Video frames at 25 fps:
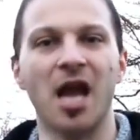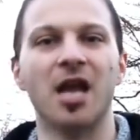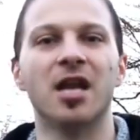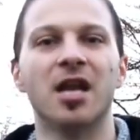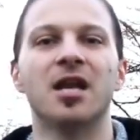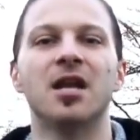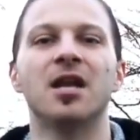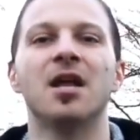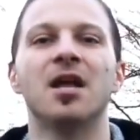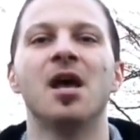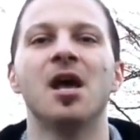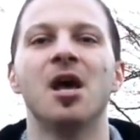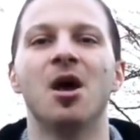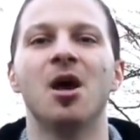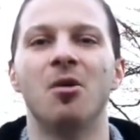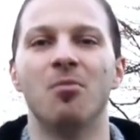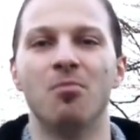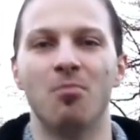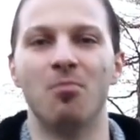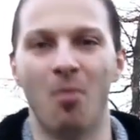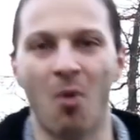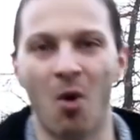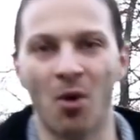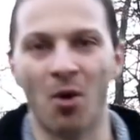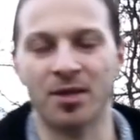in
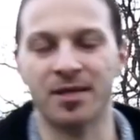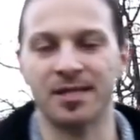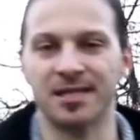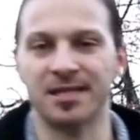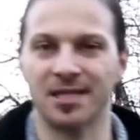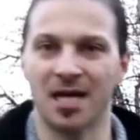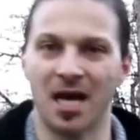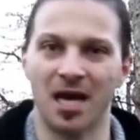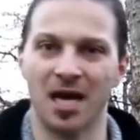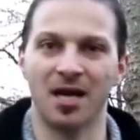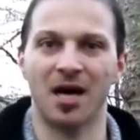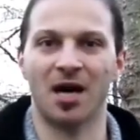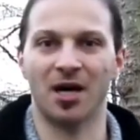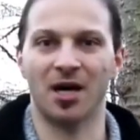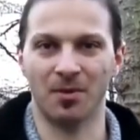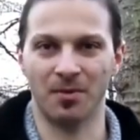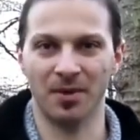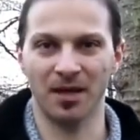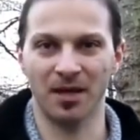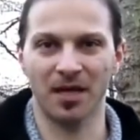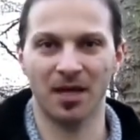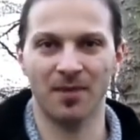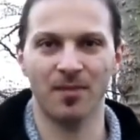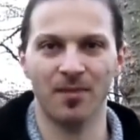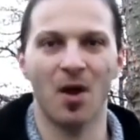more than
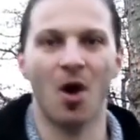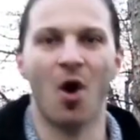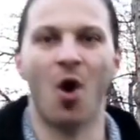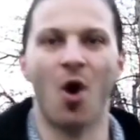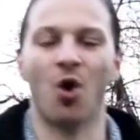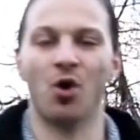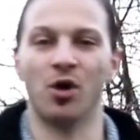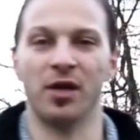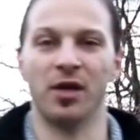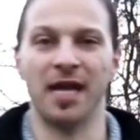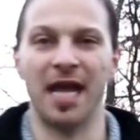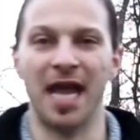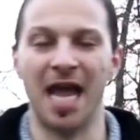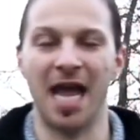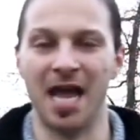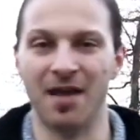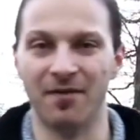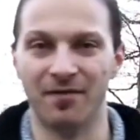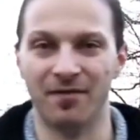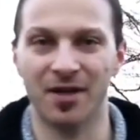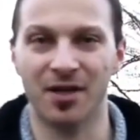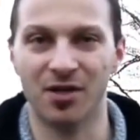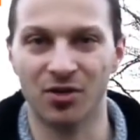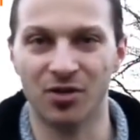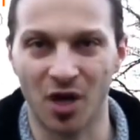Arabic on
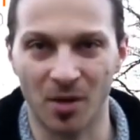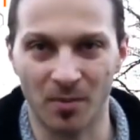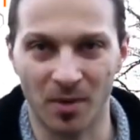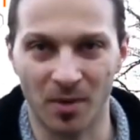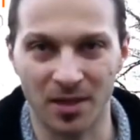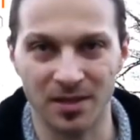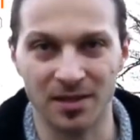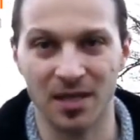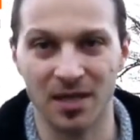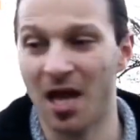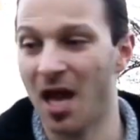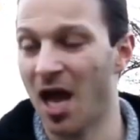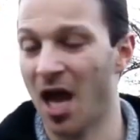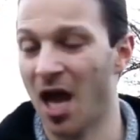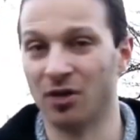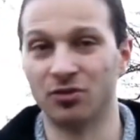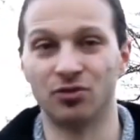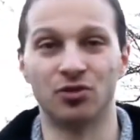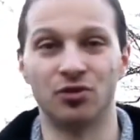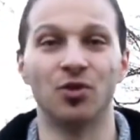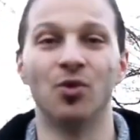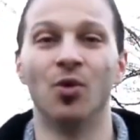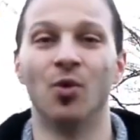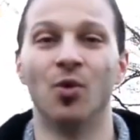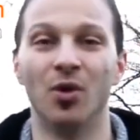heavy grammars
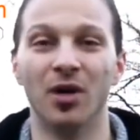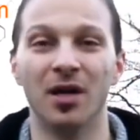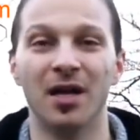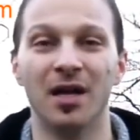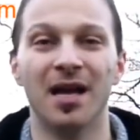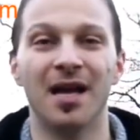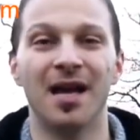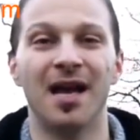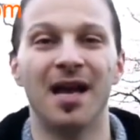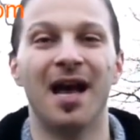and rule.